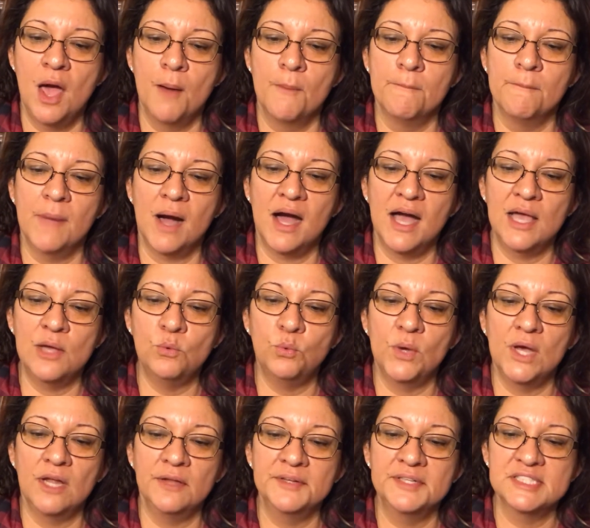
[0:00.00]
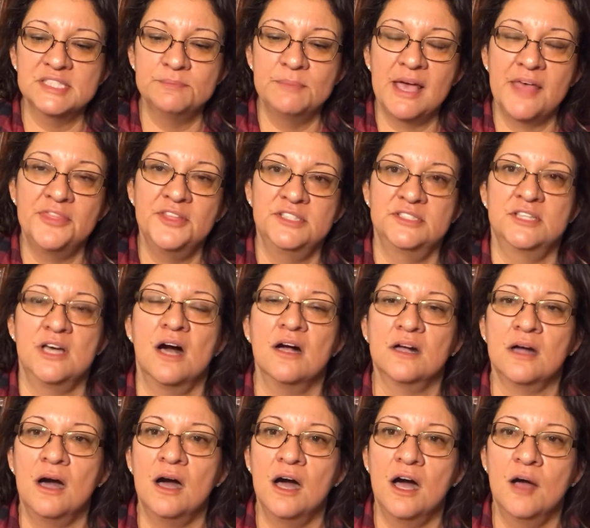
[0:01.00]

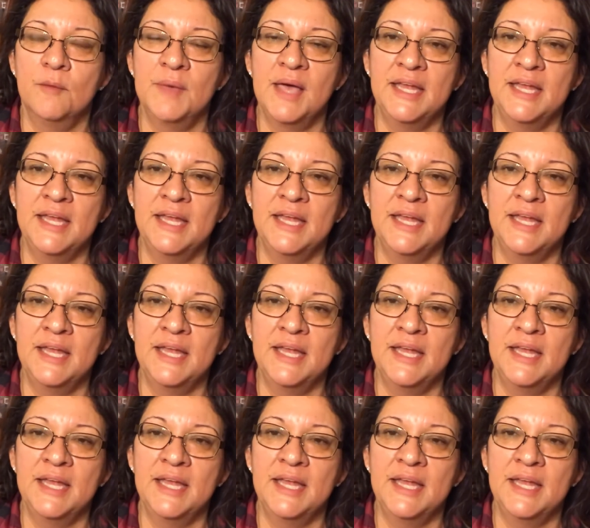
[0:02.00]
mywellnessmethod.com,